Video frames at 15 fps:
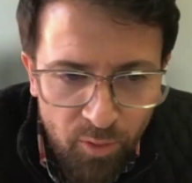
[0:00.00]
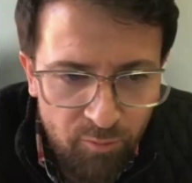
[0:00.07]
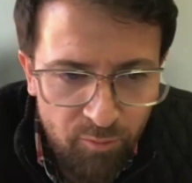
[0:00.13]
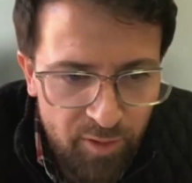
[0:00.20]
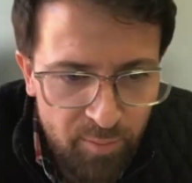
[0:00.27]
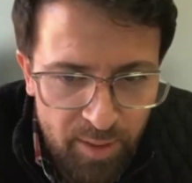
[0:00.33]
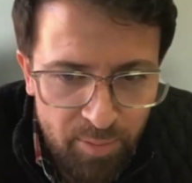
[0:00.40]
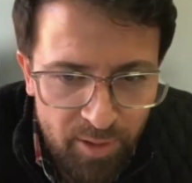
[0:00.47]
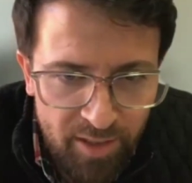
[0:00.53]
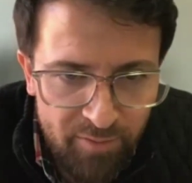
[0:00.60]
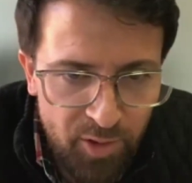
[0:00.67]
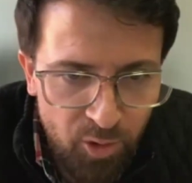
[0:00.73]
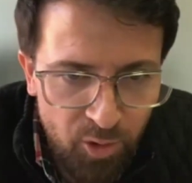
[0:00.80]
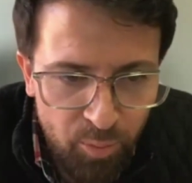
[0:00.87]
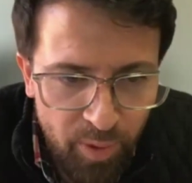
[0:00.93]
Hopefully, people have
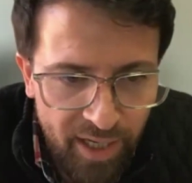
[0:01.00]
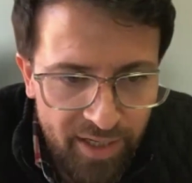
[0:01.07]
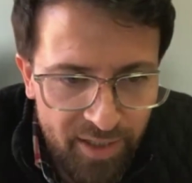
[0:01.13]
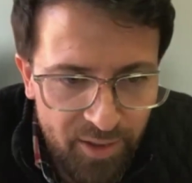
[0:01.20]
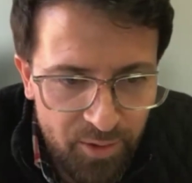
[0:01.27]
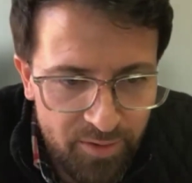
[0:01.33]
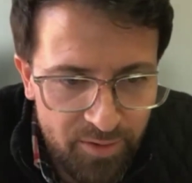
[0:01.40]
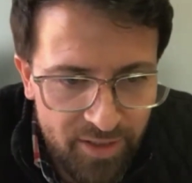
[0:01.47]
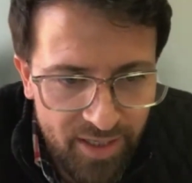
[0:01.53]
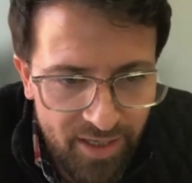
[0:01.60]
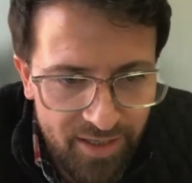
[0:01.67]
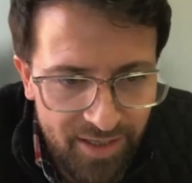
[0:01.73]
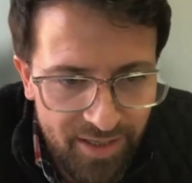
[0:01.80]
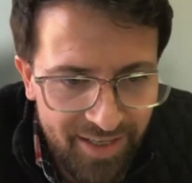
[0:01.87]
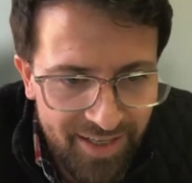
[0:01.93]
a notepad out and
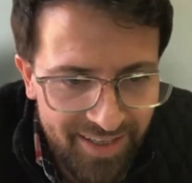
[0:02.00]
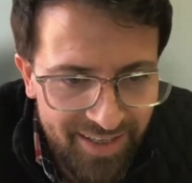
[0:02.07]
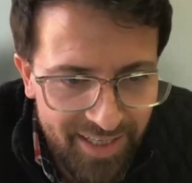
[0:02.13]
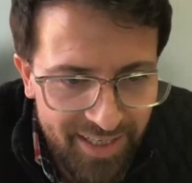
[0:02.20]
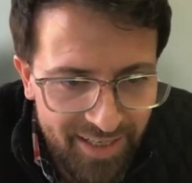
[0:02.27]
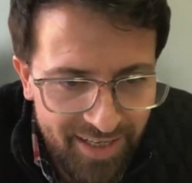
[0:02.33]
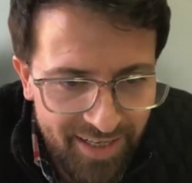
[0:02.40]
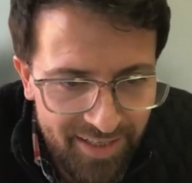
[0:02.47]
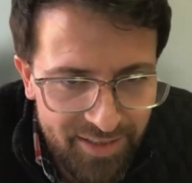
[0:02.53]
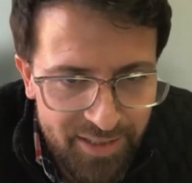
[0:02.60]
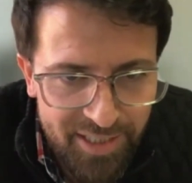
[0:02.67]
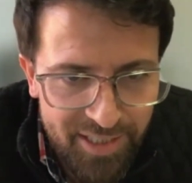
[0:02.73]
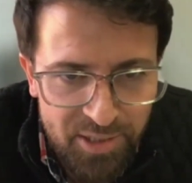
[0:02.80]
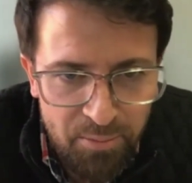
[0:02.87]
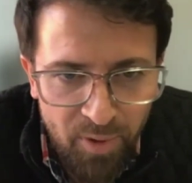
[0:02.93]
they can kind of
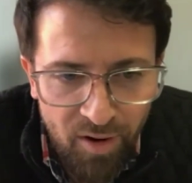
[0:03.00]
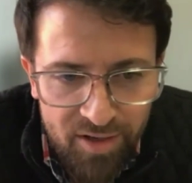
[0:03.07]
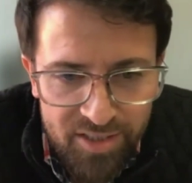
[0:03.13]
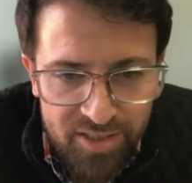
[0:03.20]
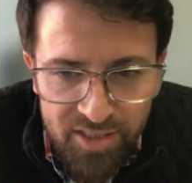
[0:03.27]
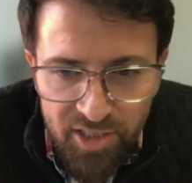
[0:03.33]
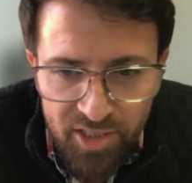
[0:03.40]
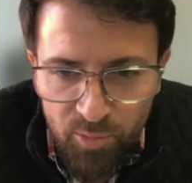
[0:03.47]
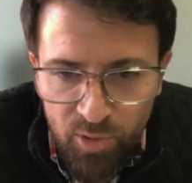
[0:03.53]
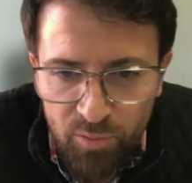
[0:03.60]
tick some boxes here.